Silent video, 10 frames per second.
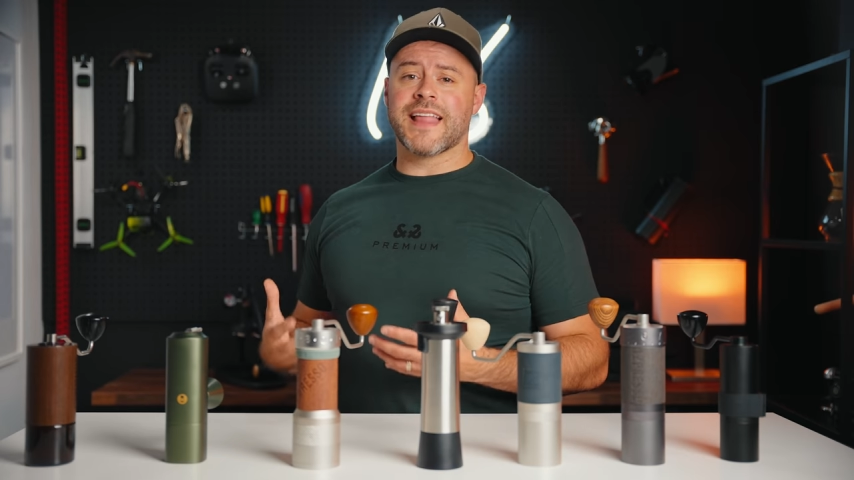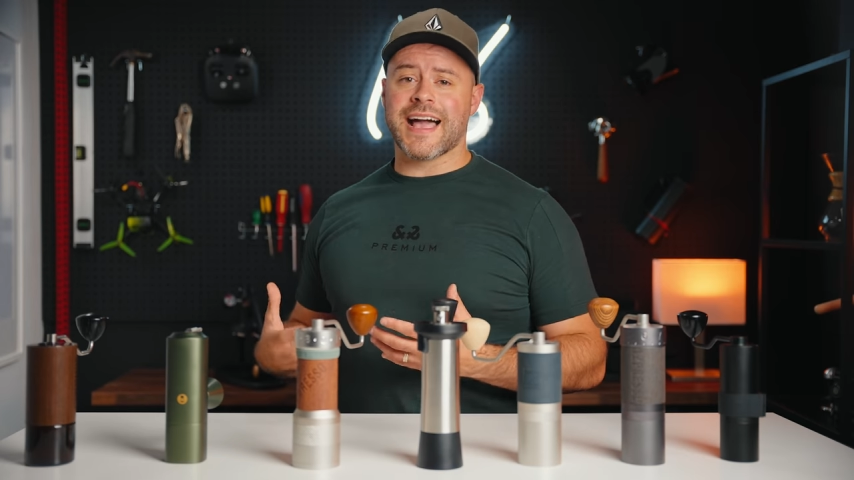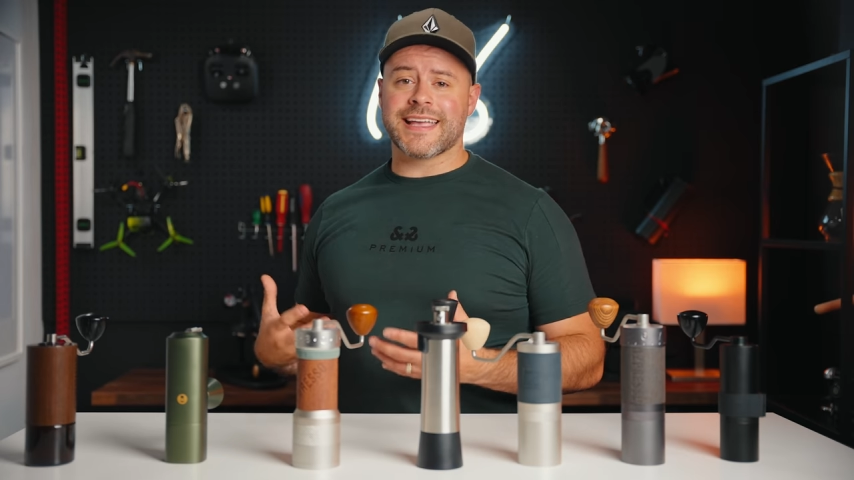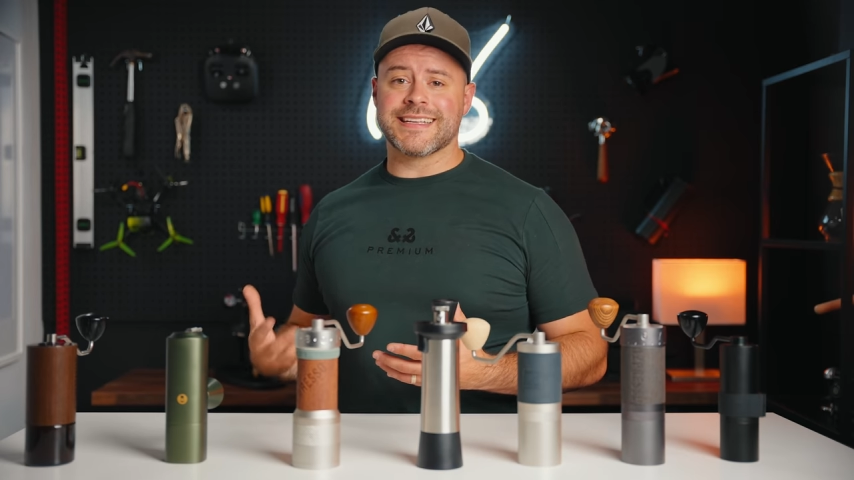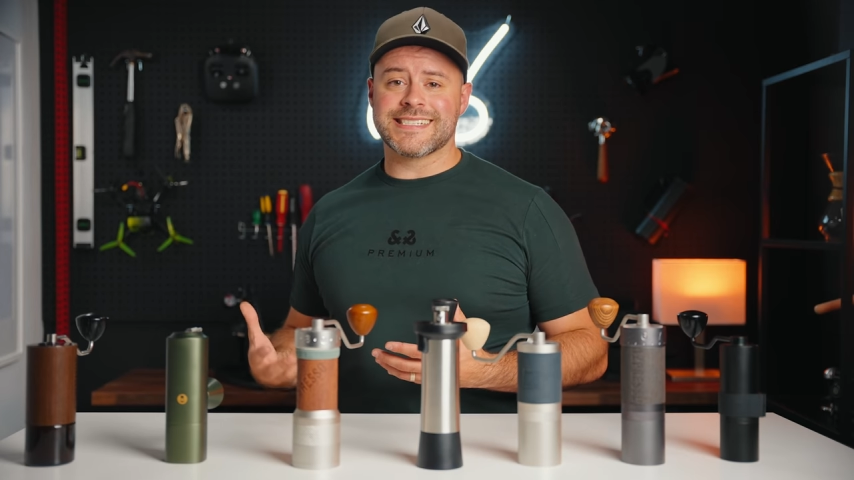
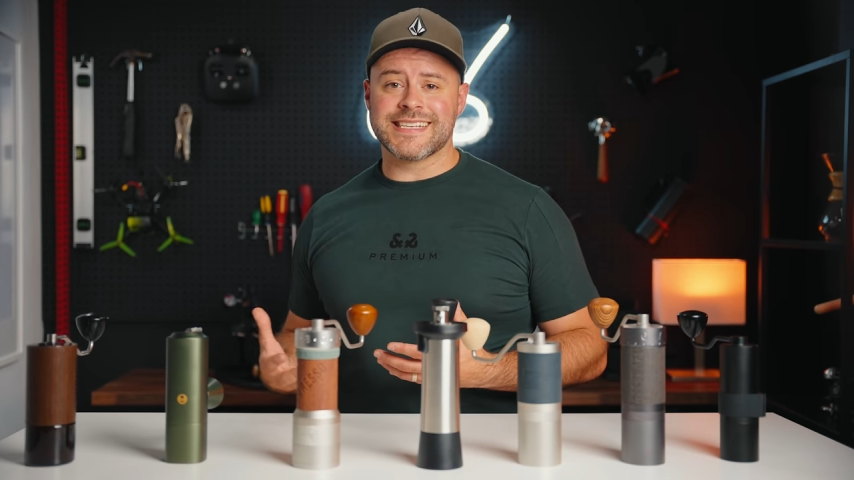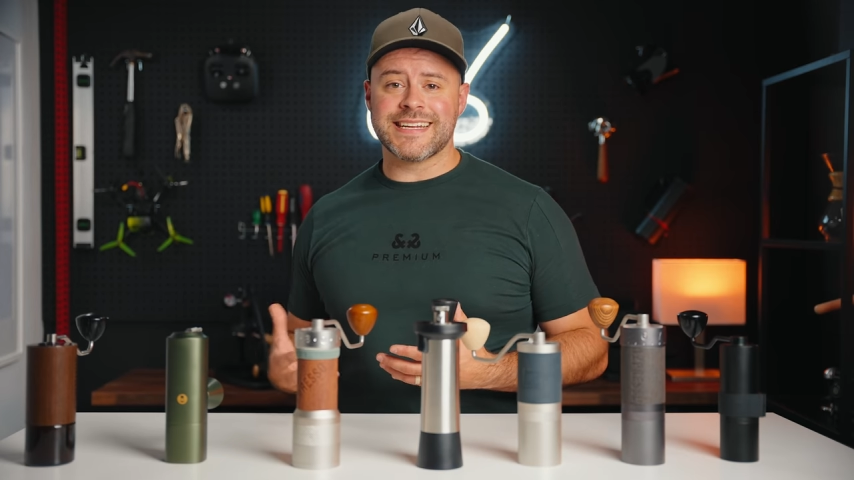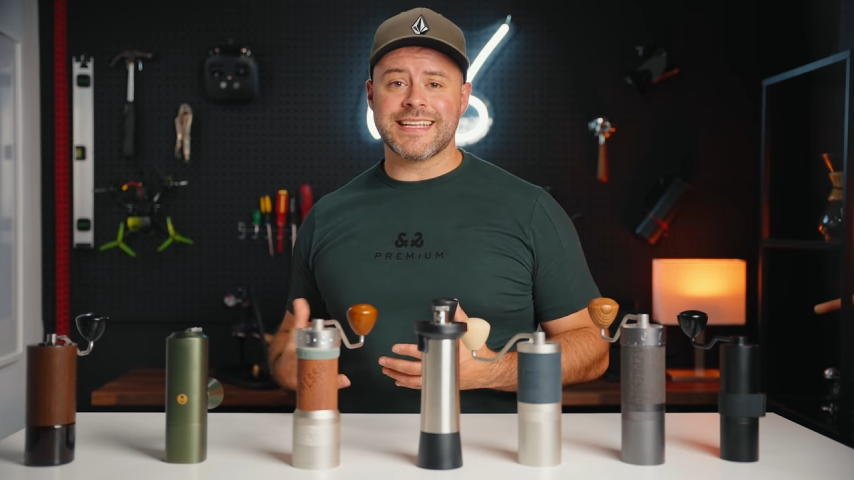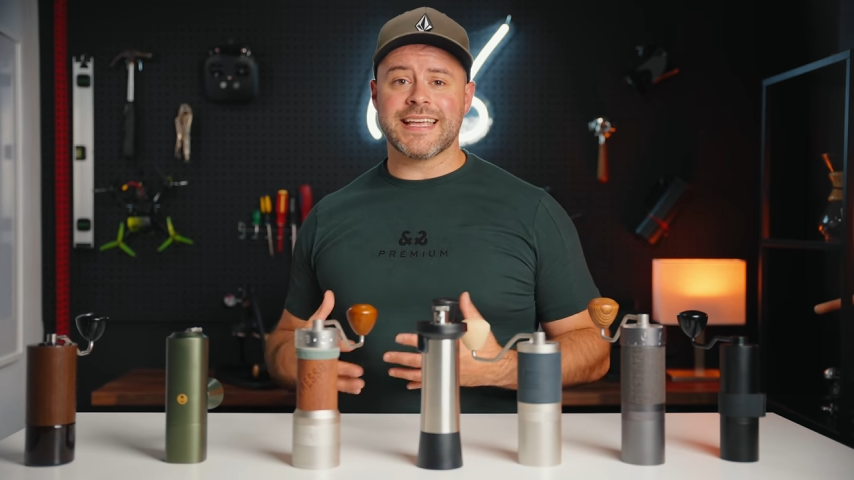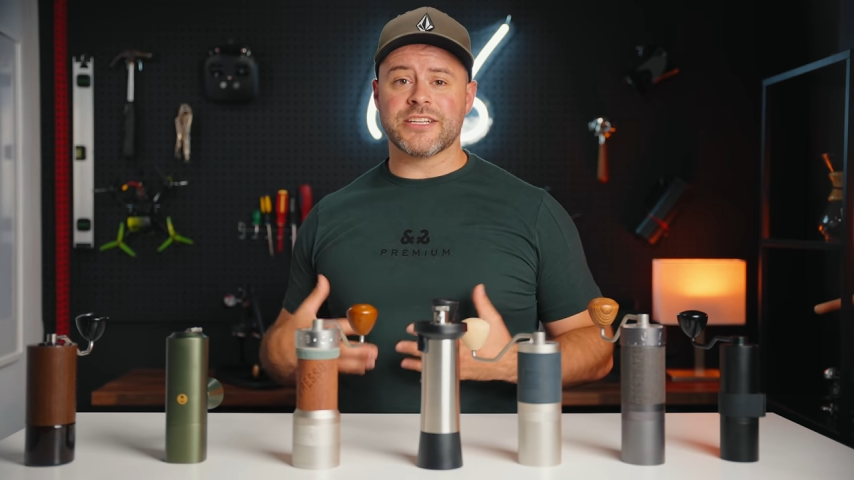lacking
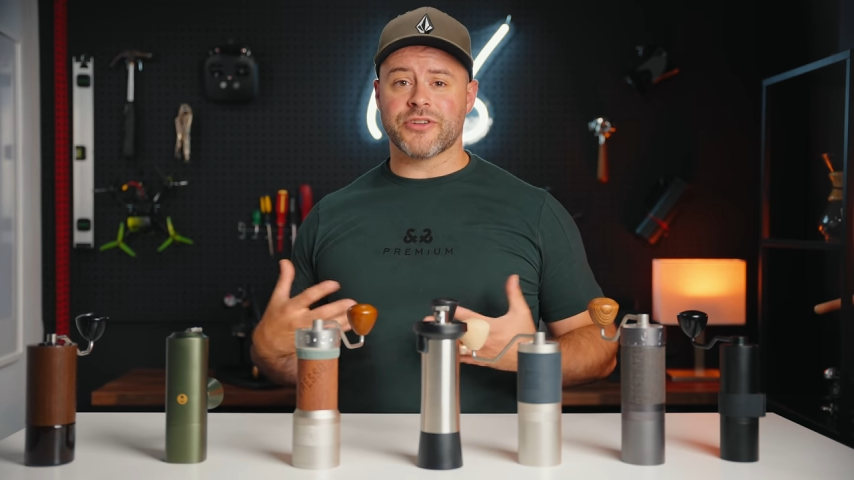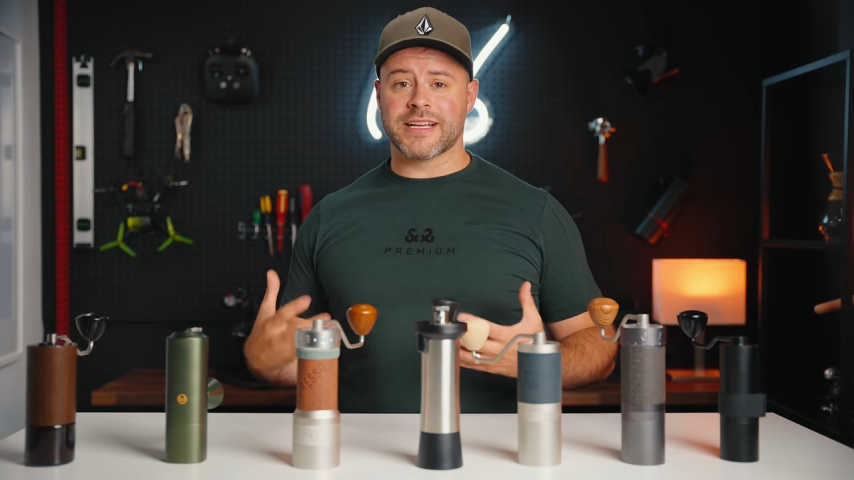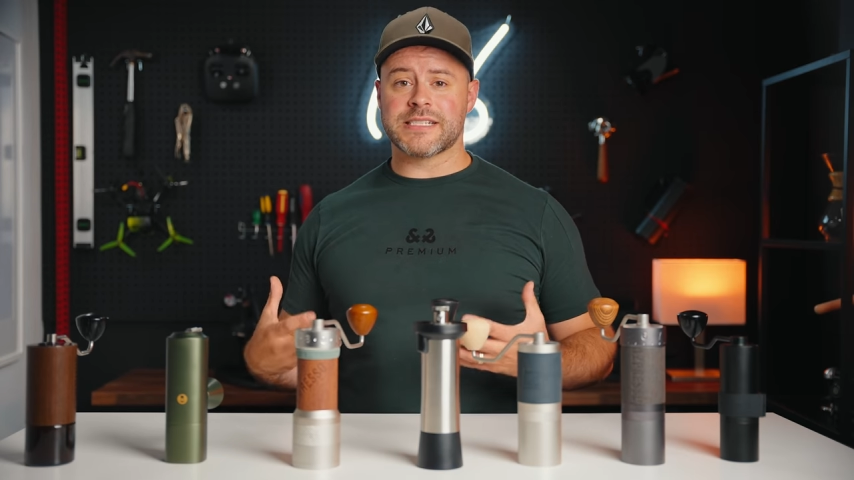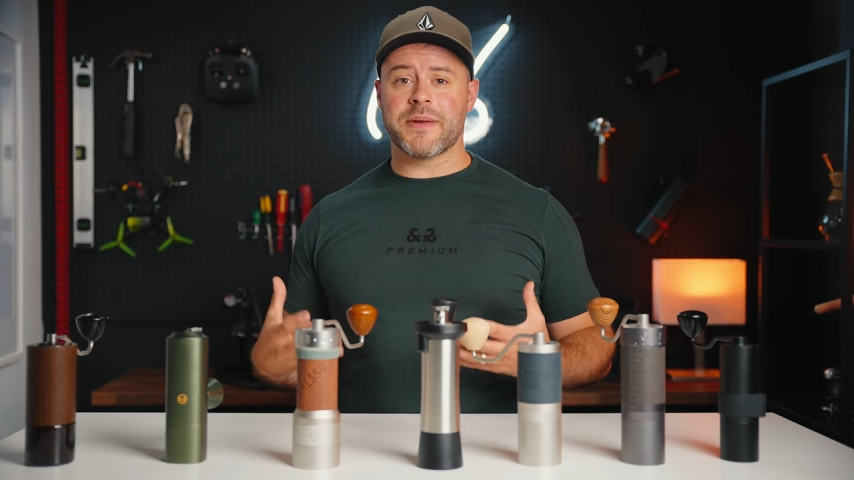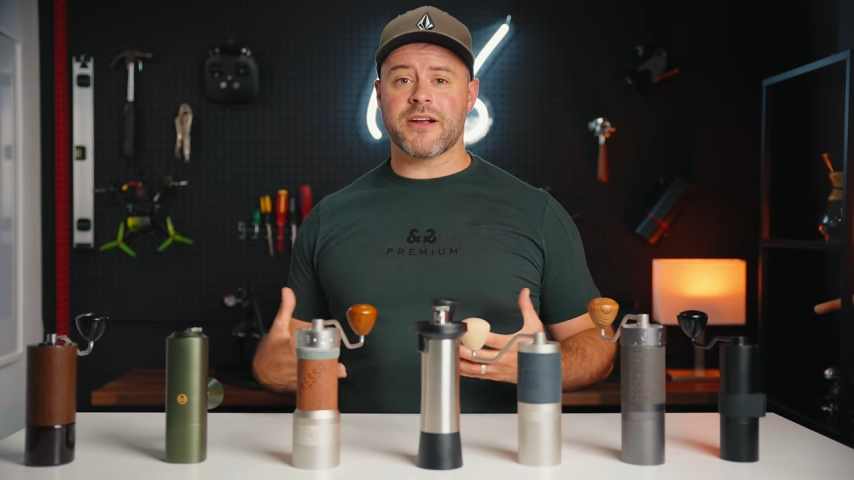acidity and
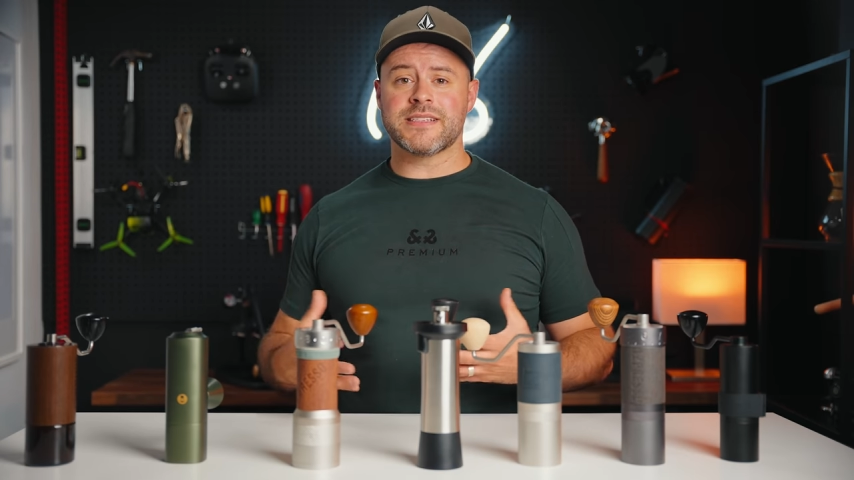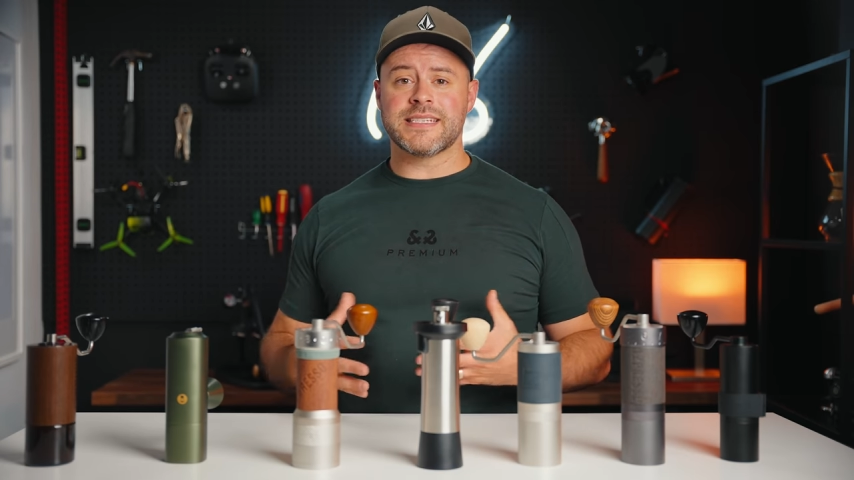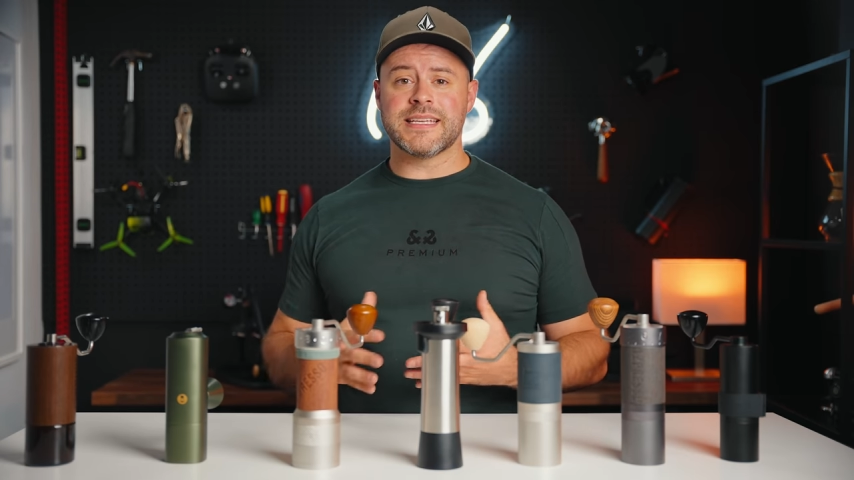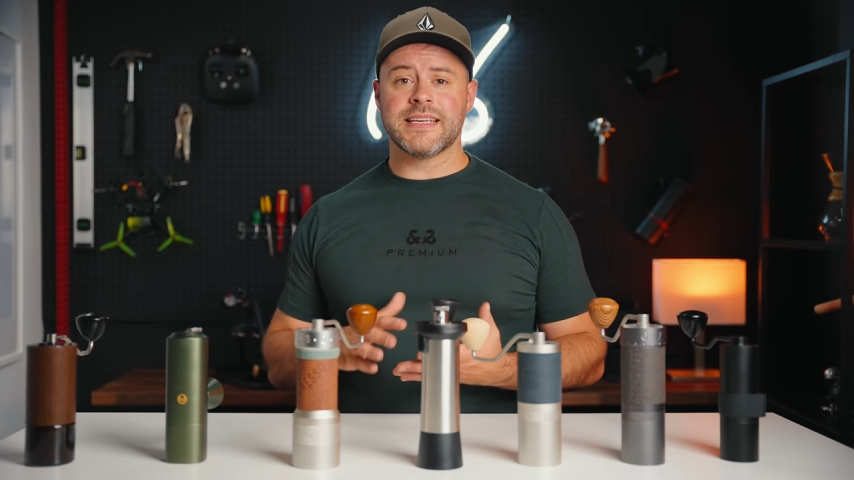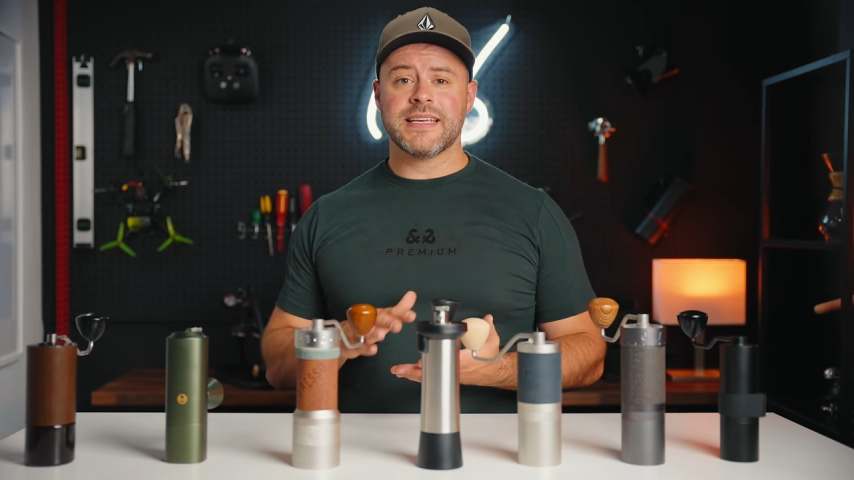
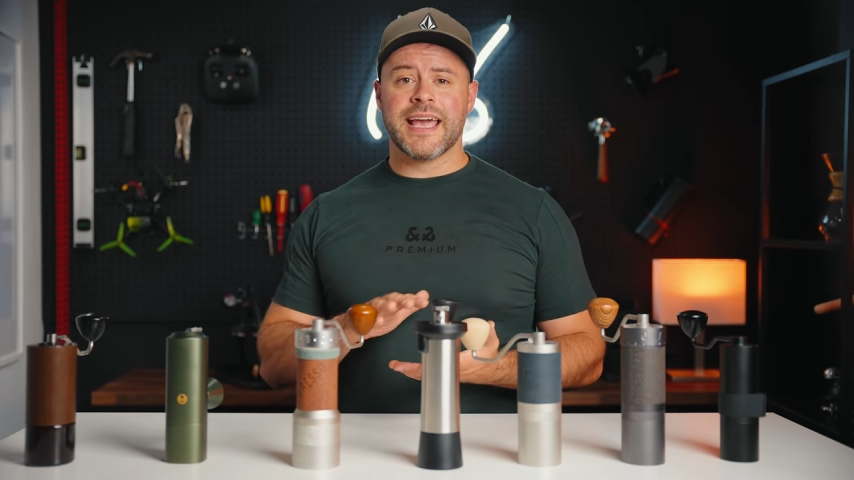transparency,